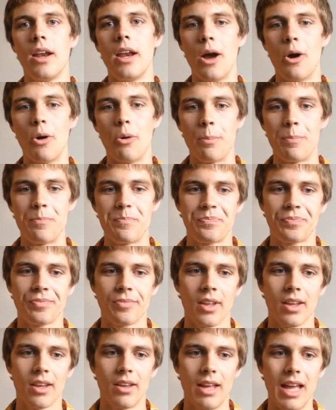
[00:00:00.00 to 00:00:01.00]
Now,
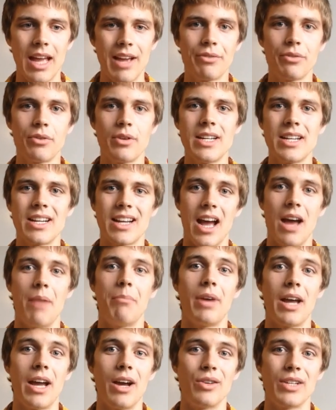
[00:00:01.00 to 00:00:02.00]
every
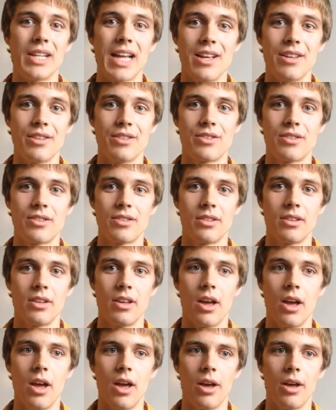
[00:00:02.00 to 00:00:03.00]
compound has
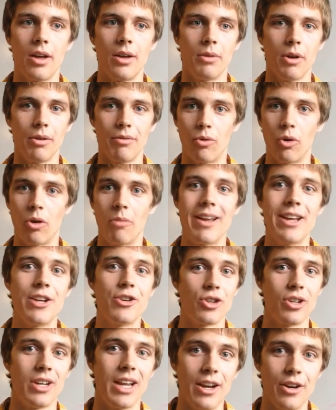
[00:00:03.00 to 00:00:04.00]
uh, a
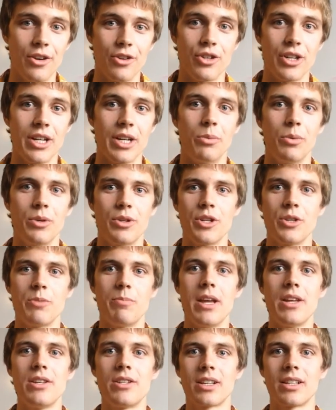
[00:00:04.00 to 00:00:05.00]
formation energy, which is
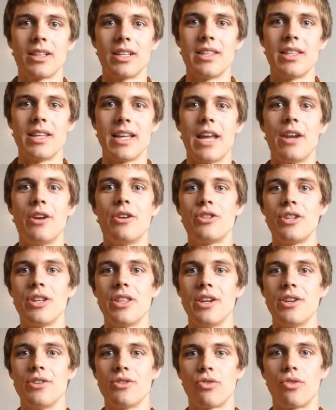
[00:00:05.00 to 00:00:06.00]
basically the
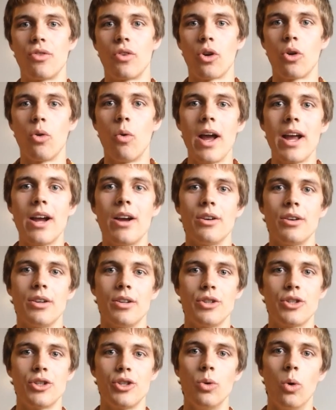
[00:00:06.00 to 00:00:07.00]
energy that is
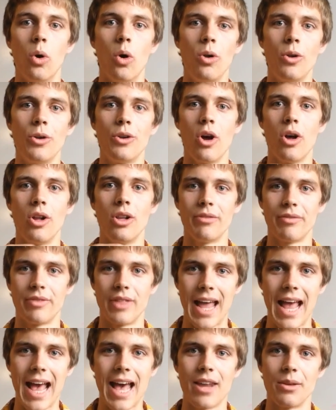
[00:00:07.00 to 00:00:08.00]
required to hold all
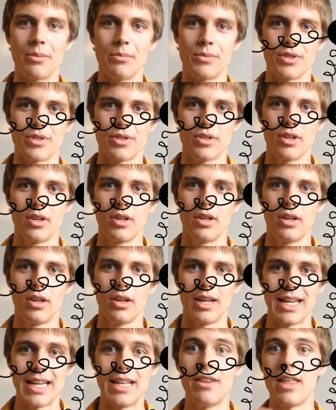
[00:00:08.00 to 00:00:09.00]
of the atoms
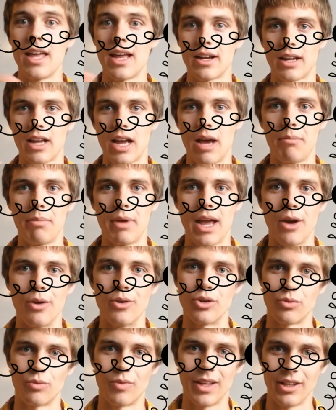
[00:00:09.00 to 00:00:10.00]
in that
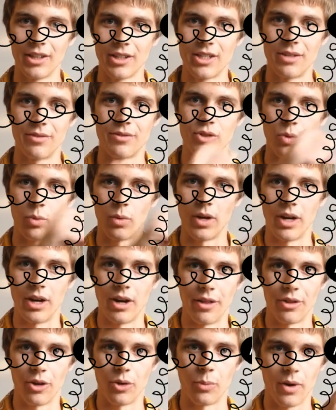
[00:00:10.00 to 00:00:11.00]
compound relative to one
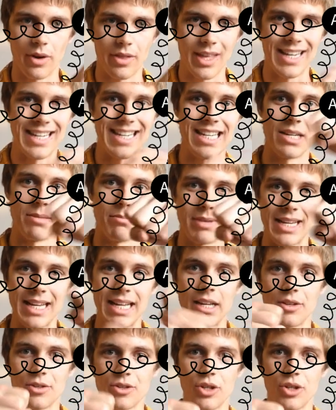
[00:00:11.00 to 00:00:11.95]
another where they need to be.